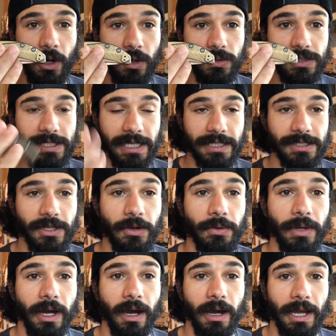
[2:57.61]

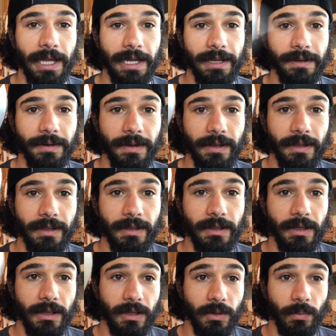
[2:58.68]
0609
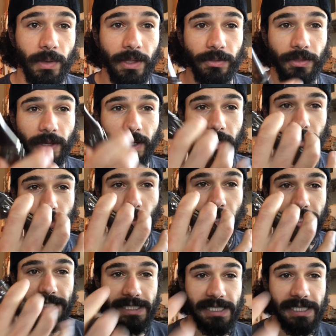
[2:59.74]
with uh, 20